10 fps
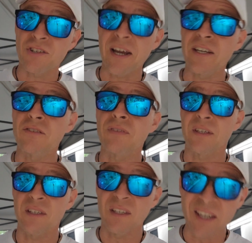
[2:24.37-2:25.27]
been changed
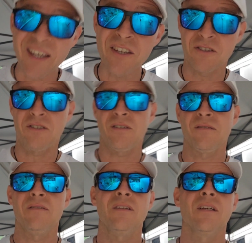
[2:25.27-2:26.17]
for years.
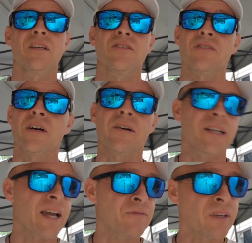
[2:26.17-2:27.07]
So I'm going to